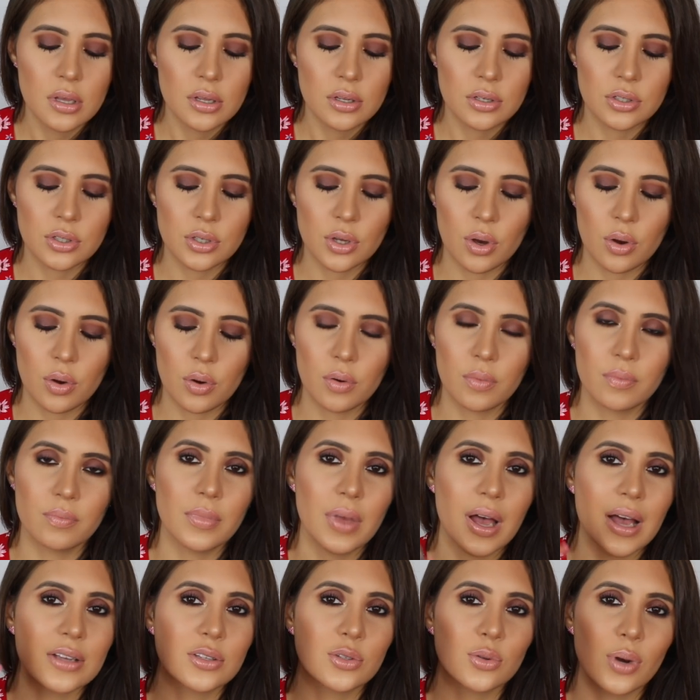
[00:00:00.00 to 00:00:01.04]
So
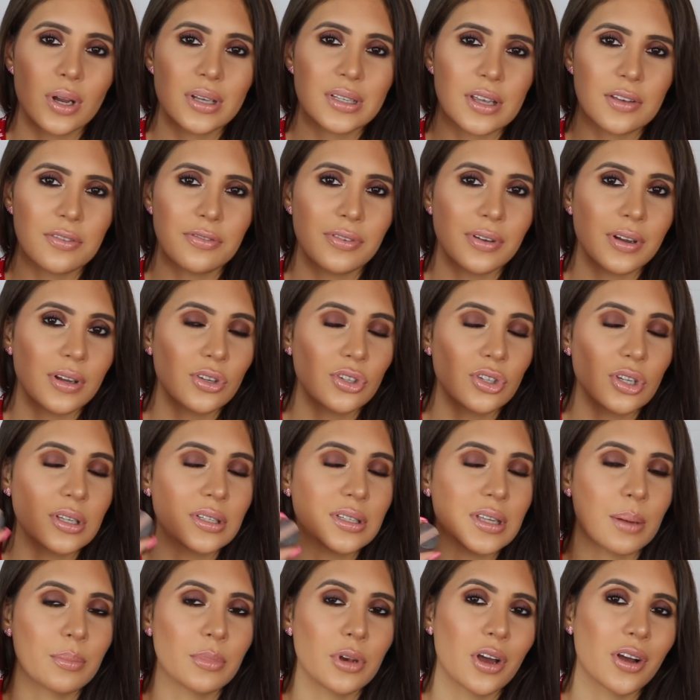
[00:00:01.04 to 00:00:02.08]
as soon as I finish
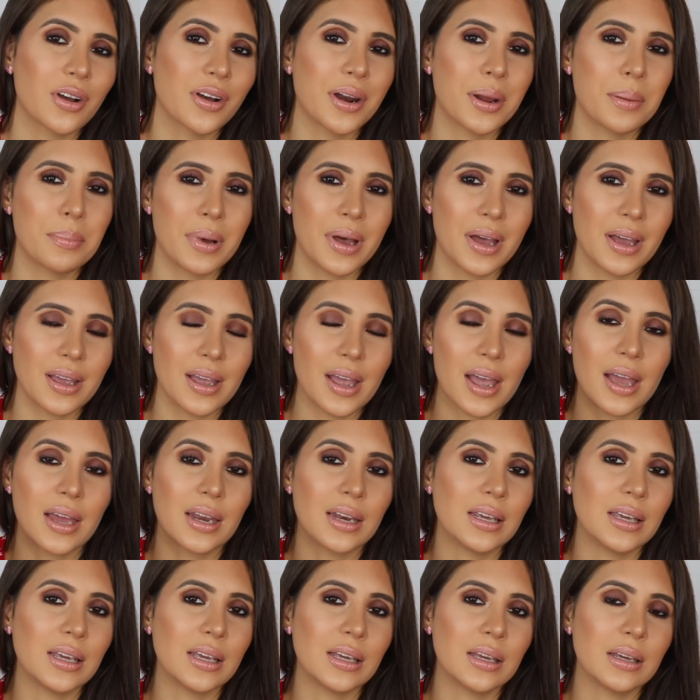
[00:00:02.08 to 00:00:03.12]
this, I'm not gonna buy
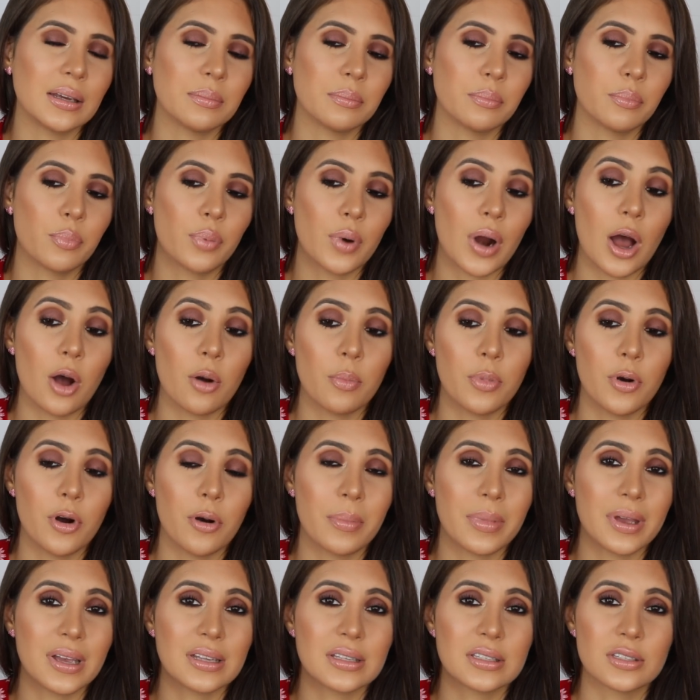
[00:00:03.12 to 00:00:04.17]
any brow
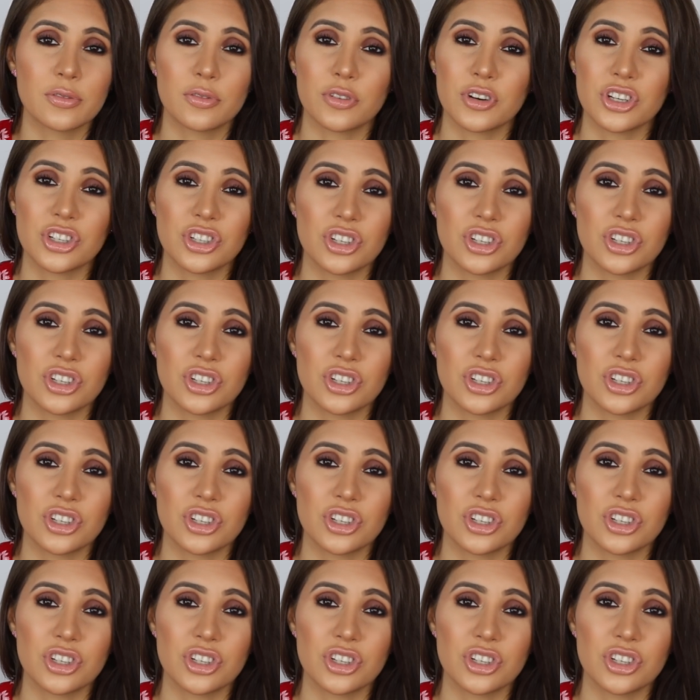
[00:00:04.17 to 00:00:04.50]
pomades for